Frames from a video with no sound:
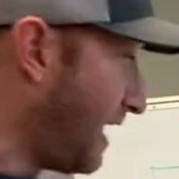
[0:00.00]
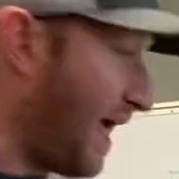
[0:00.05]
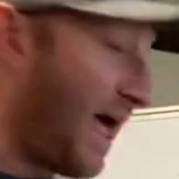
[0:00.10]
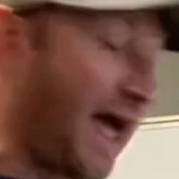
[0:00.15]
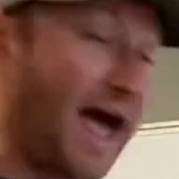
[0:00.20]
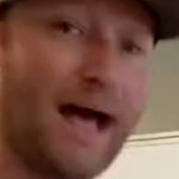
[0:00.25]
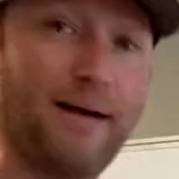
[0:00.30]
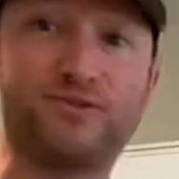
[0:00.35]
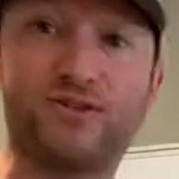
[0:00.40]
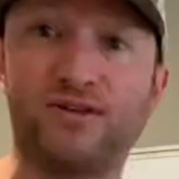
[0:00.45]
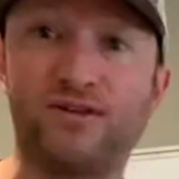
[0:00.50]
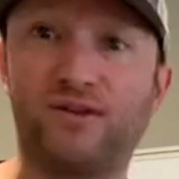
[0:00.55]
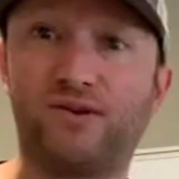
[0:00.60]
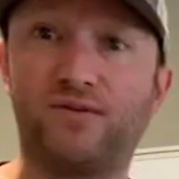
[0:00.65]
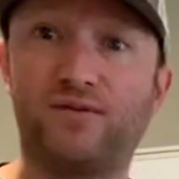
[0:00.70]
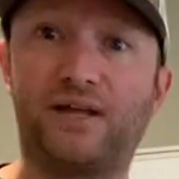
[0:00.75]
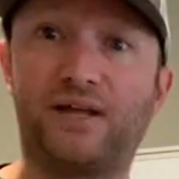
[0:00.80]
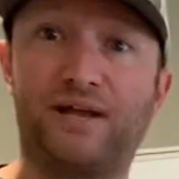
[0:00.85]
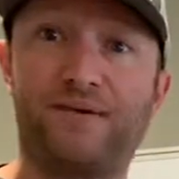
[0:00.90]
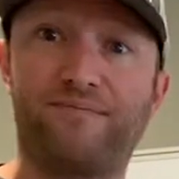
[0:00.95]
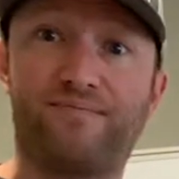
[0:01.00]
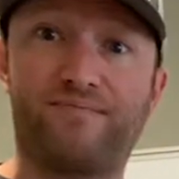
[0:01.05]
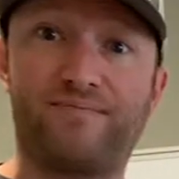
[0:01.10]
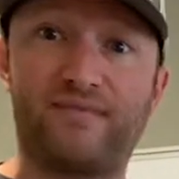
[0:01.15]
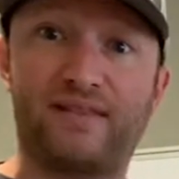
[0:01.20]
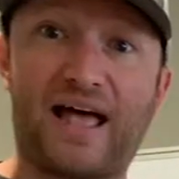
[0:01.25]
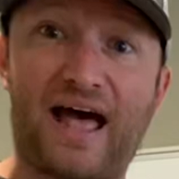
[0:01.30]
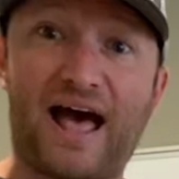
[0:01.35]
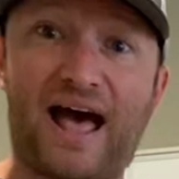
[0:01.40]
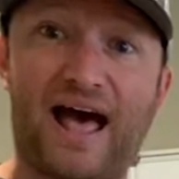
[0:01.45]
Absolutely.
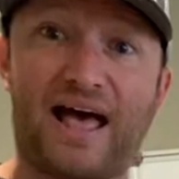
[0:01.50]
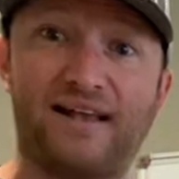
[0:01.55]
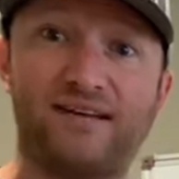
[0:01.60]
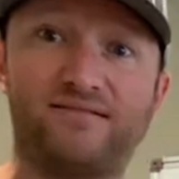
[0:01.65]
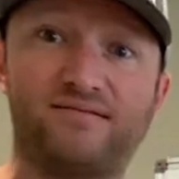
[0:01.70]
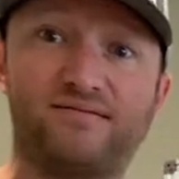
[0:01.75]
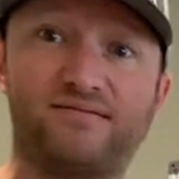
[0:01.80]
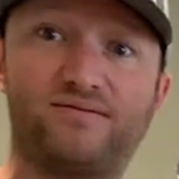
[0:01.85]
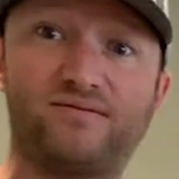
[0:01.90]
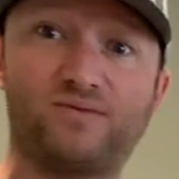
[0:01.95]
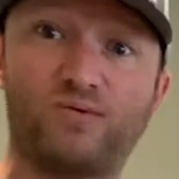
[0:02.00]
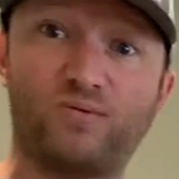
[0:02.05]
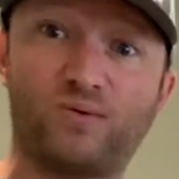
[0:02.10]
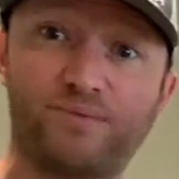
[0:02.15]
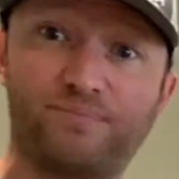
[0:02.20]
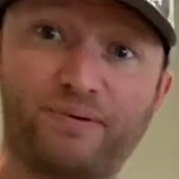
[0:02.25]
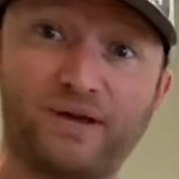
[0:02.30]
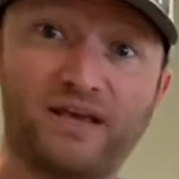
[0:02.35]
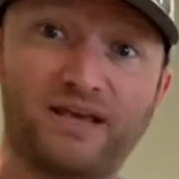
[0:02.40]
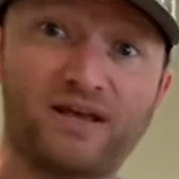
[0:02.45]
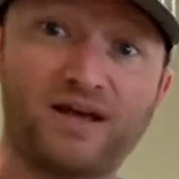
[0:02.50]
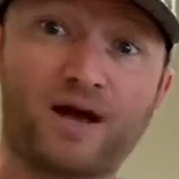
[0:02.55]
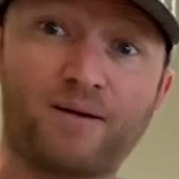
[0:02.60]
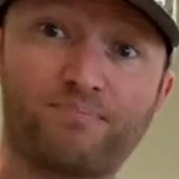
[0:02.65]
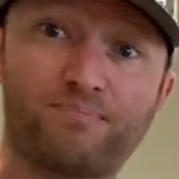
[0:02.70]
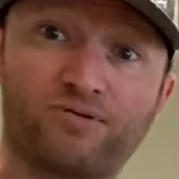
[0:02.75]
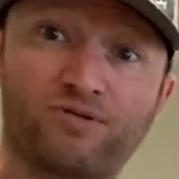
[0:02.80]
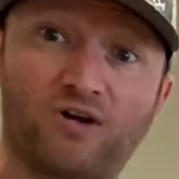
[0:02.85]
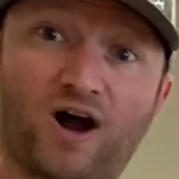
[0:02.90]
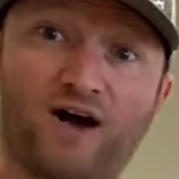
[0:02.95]
That would be a
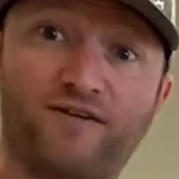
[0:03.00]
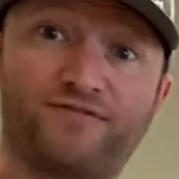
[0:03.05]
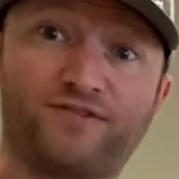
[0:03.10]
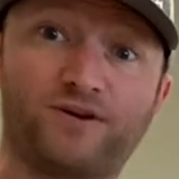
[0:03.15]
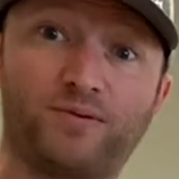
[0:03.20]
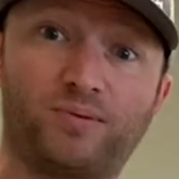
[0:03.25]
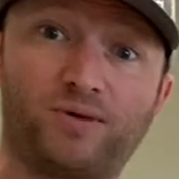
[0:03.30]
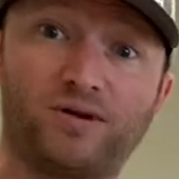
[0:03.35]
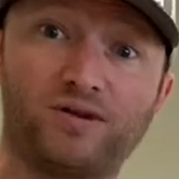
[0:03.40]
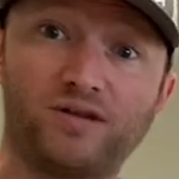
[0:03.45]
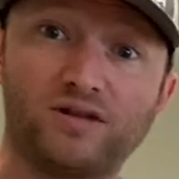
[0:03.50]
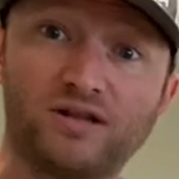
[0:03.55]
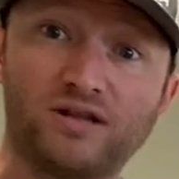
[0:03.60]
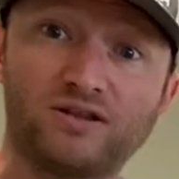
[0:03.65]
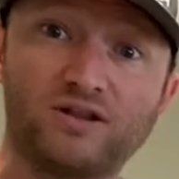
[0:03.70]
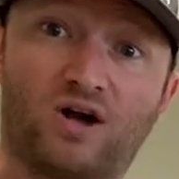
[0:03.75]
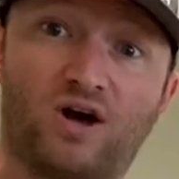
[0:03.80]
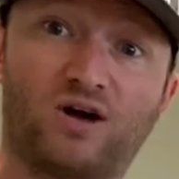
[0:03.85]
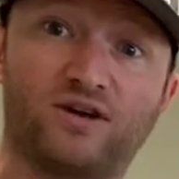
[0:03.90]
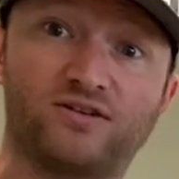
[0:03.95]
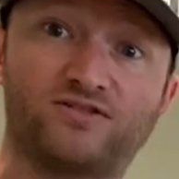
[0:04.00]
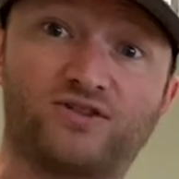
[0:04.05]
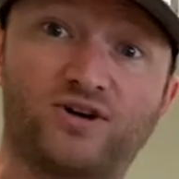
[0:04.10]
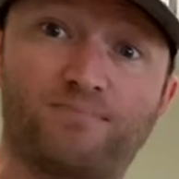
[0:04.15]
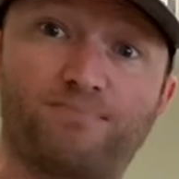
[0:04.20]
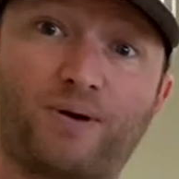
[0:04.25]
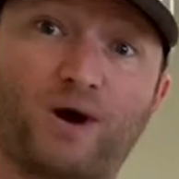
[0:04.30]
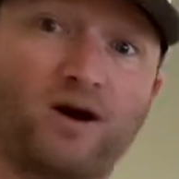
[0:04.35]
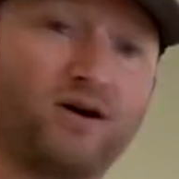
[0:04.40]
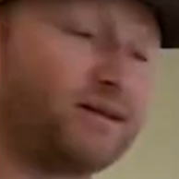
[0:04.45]
profitable
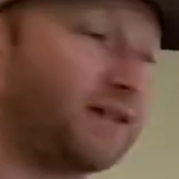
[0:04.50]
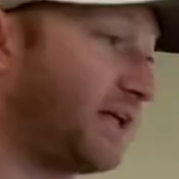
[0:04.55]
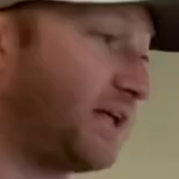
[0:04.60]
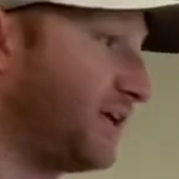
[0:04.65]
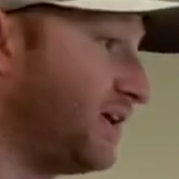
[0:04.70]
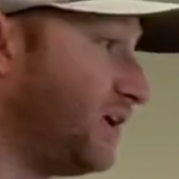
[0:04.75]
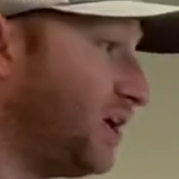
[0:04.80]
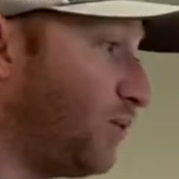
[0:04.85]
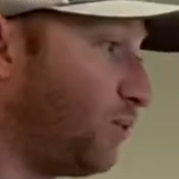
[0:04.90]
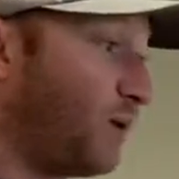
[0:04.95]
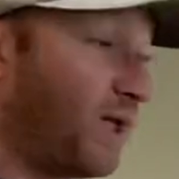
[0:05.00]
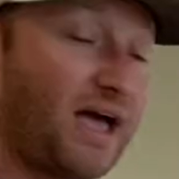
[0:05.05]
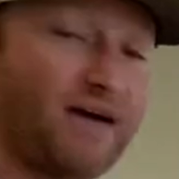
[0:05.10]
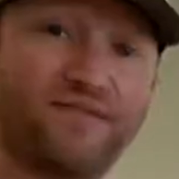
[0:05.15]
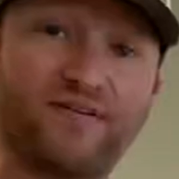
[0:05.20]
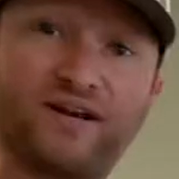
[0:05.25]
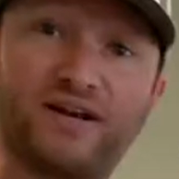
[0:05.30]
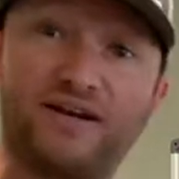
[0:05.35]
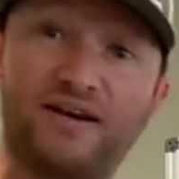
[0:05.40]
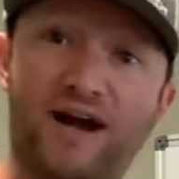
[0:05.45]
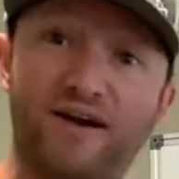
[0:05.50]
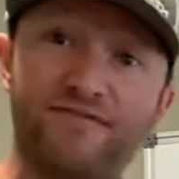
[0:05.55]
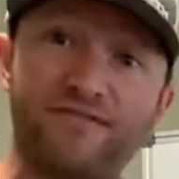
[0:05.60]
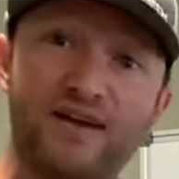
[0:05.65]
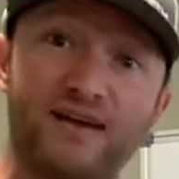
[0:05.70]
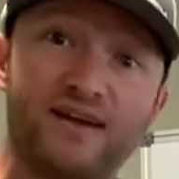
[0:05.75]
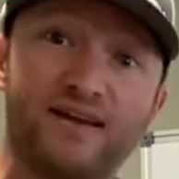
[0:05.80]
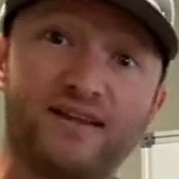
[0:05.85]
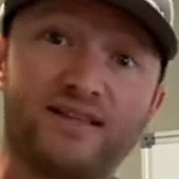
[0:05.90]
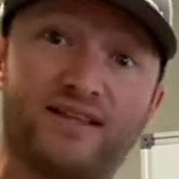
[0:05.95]
long-term parlay. We have enough
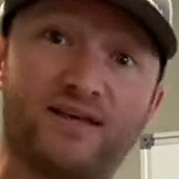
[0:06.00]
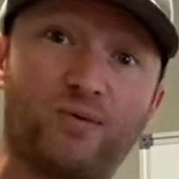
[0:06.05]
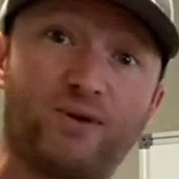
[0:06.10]
that